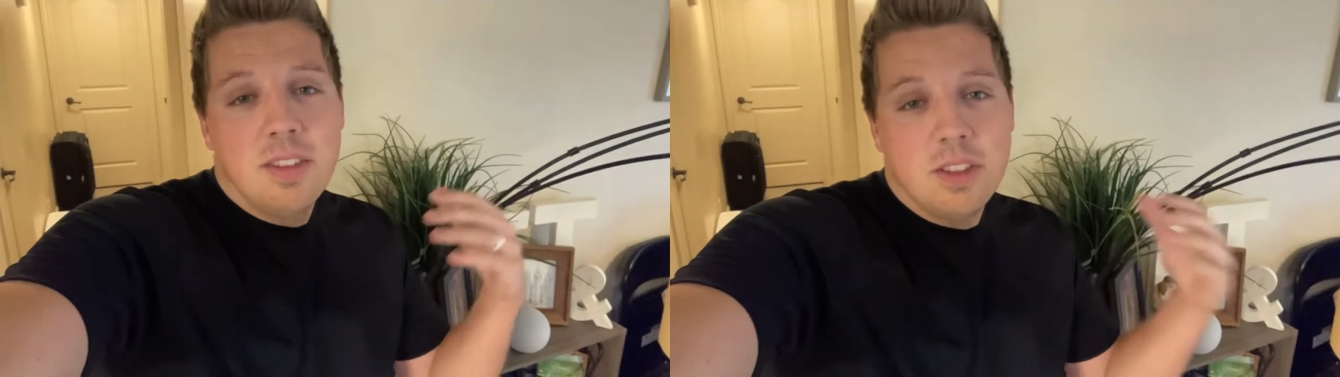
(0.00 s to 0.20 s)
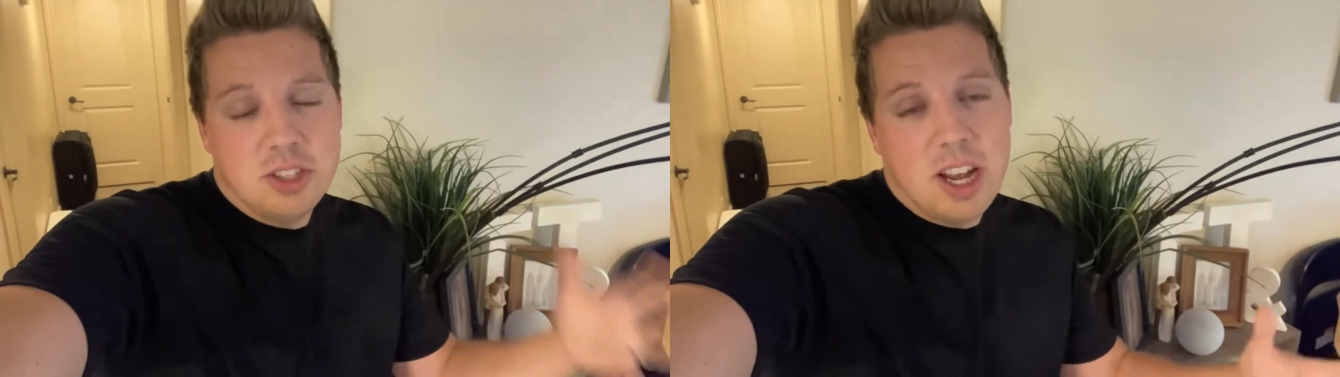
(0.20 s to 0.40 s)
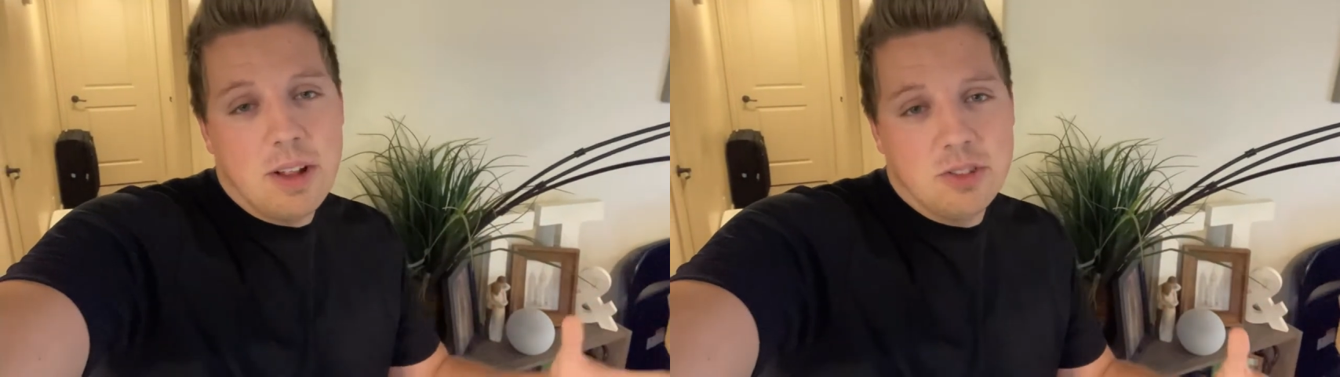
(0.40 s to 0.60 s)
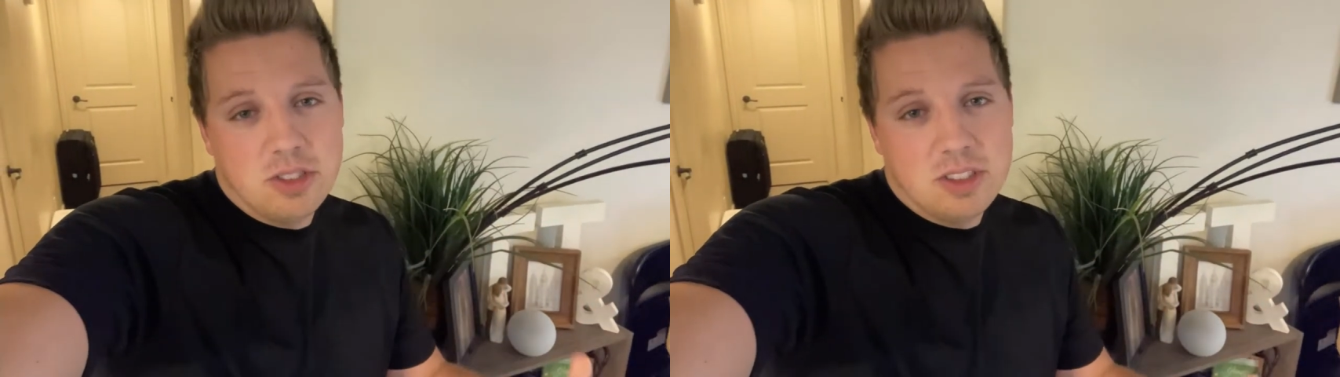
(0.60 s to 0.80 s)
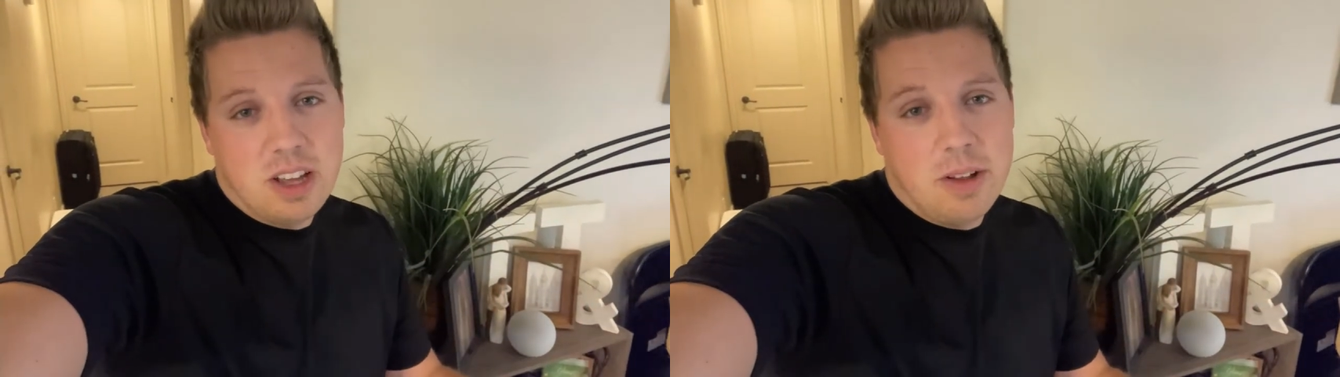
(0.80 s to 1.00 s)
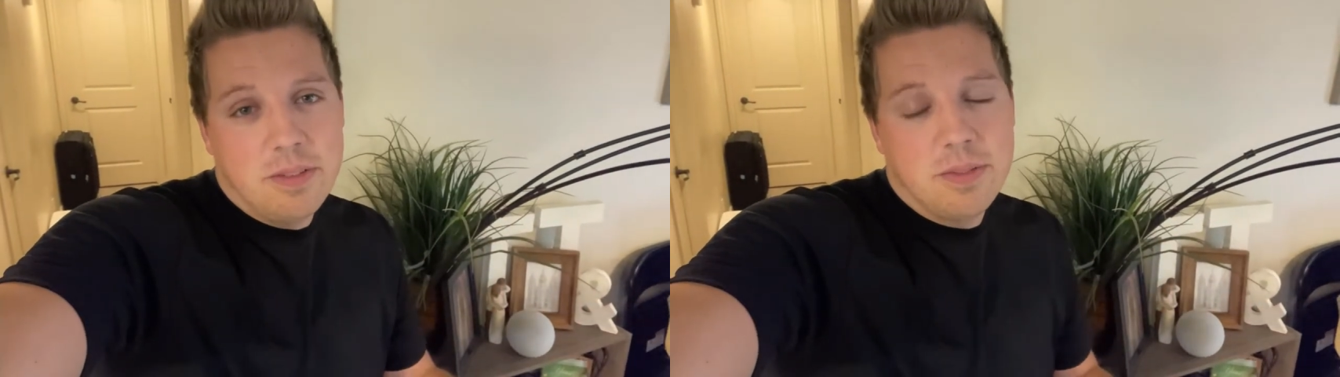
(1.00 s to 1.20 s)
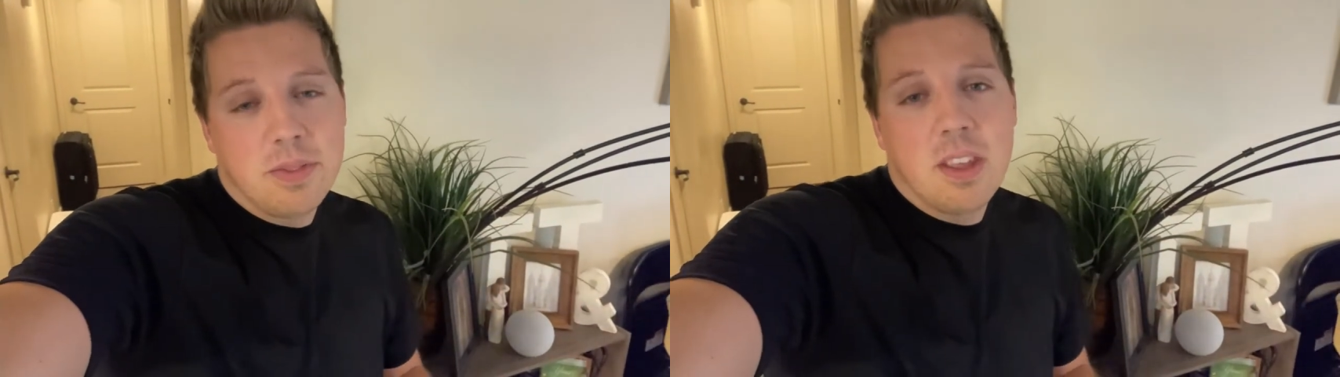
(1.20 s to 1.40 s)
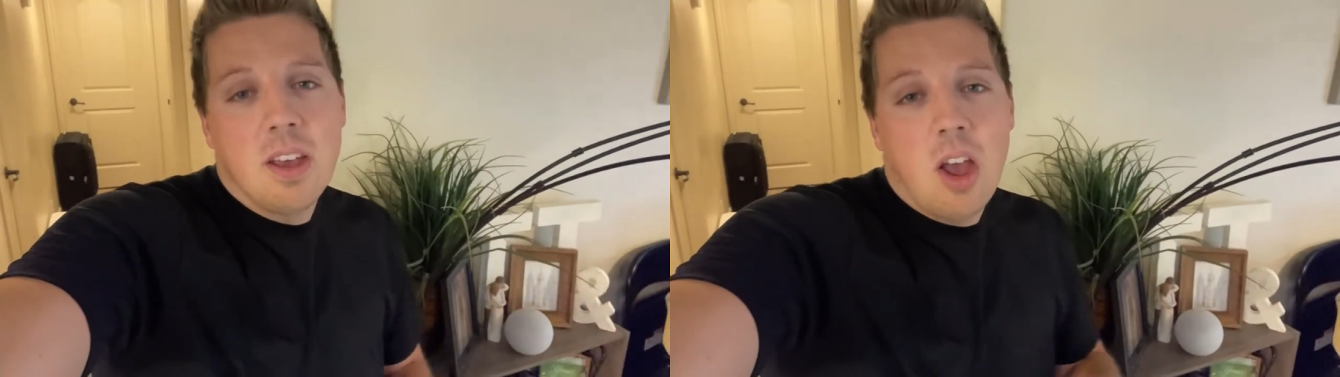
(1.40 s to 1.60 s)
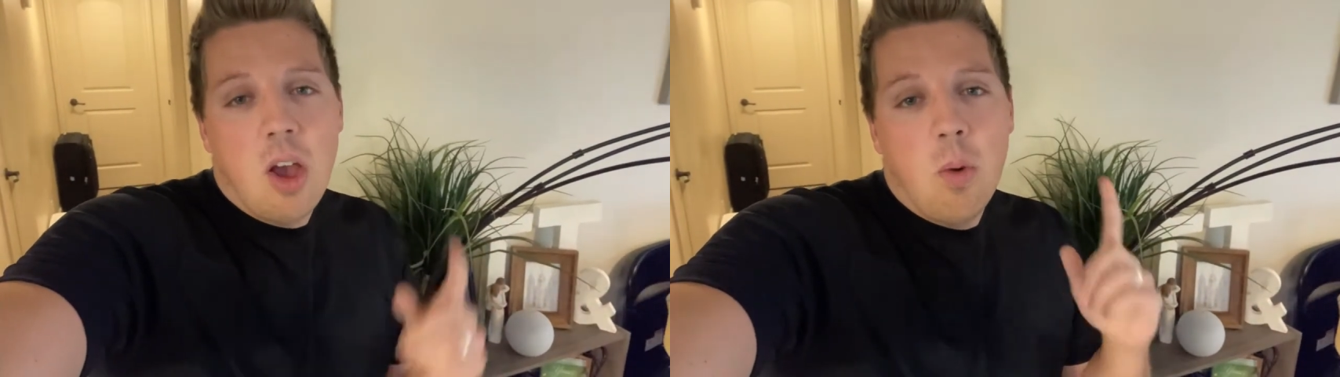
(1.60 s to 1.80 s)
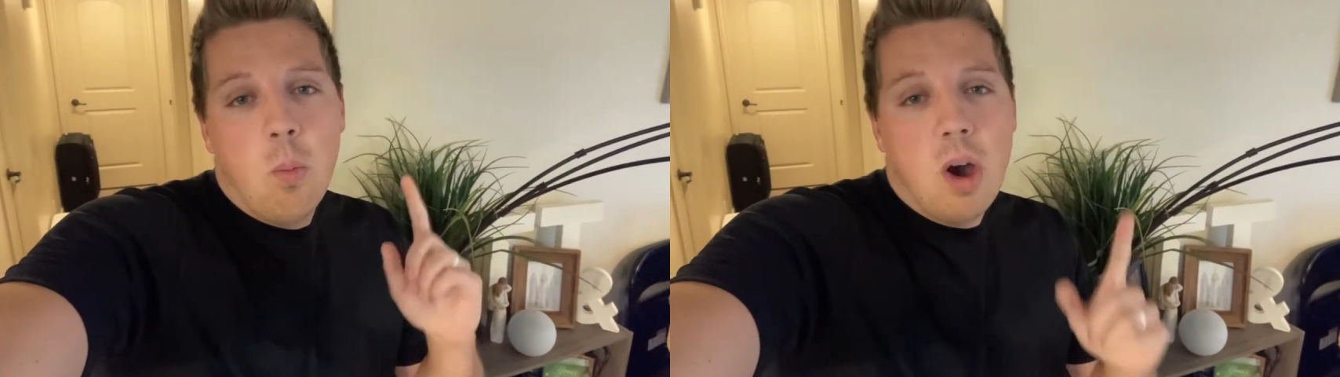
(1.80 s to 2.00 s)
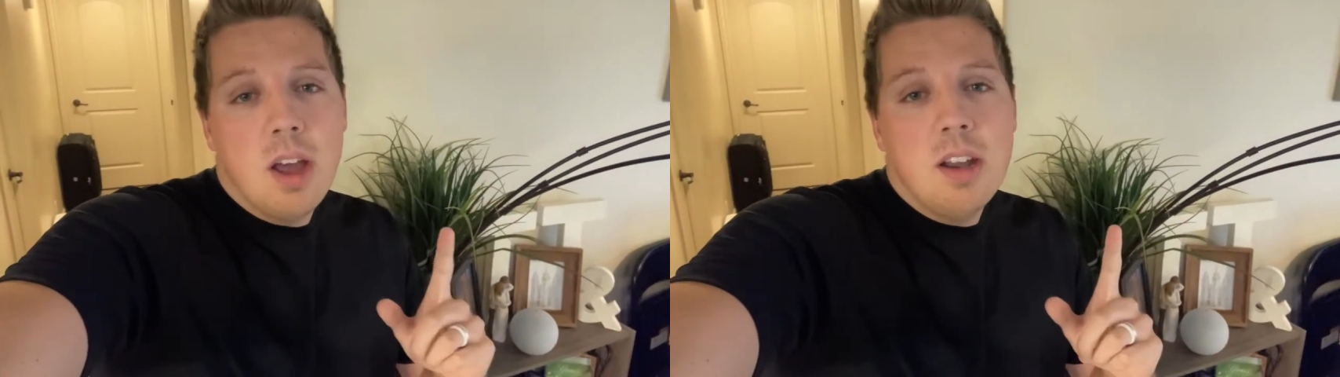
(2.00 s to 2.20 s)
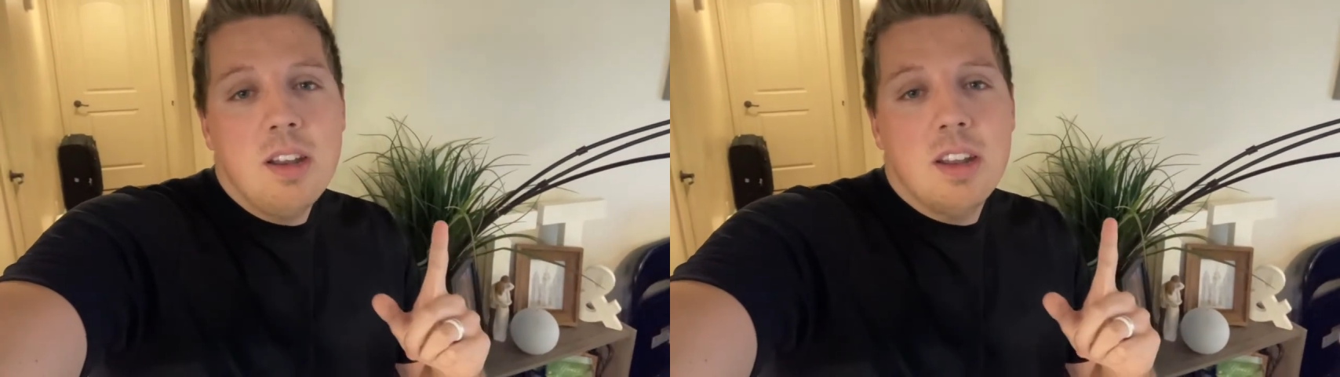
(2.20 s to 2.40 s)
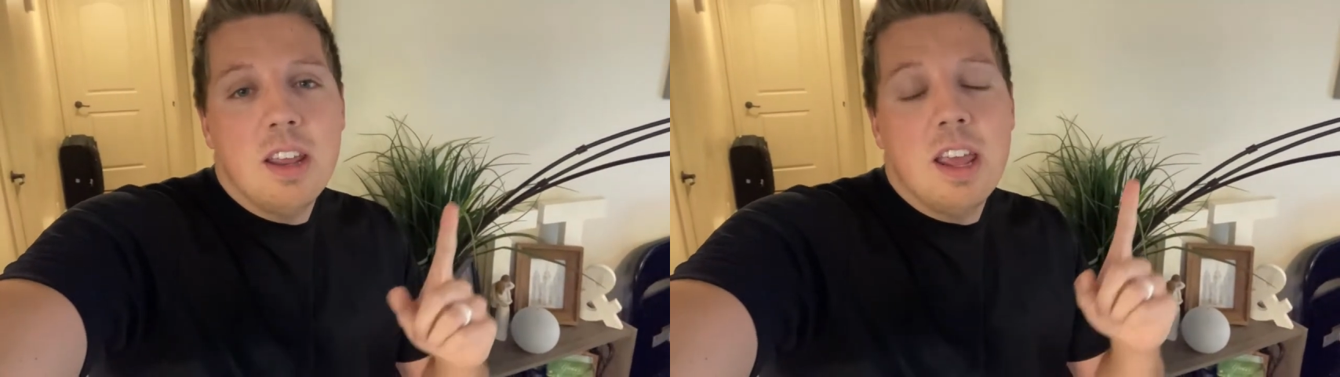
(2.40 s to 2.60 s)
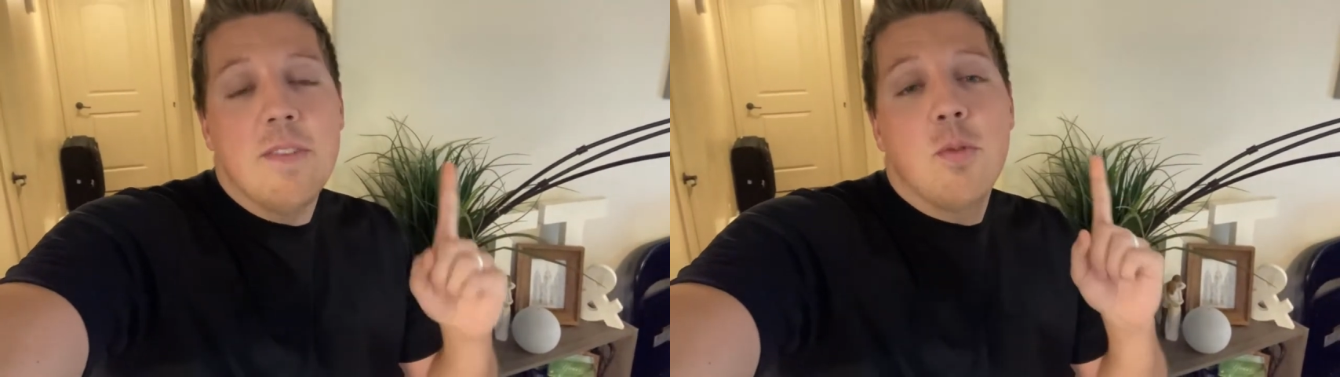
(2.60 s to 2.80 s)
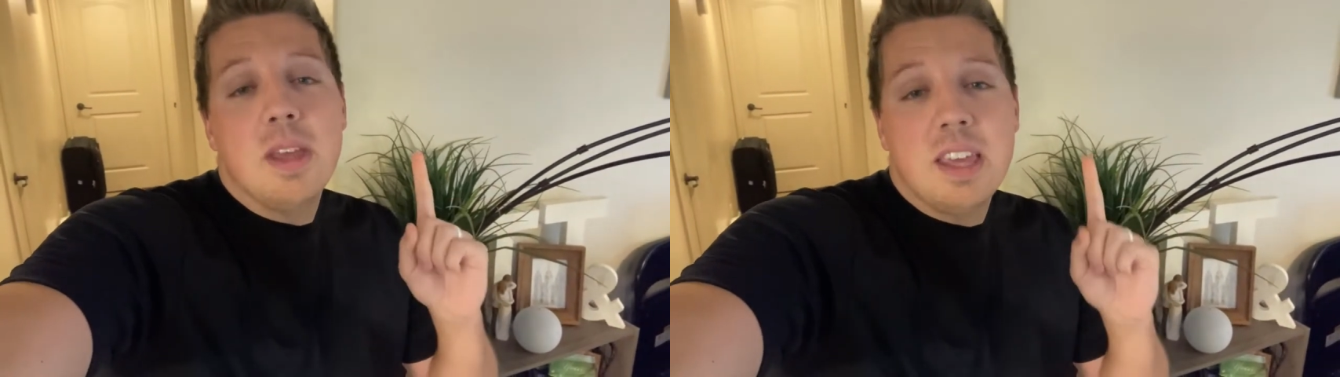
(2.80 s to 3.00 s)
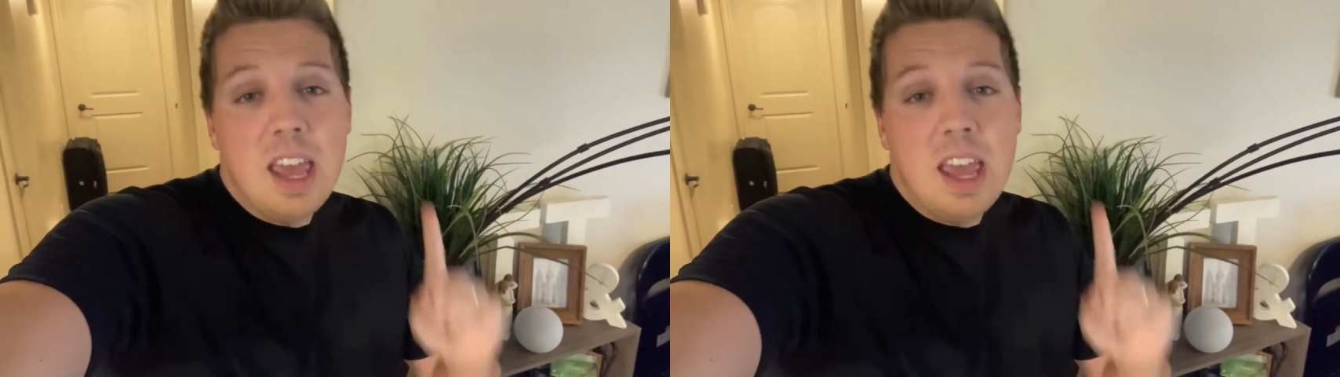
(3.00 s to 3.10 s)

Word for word: the challenge itself. One, if we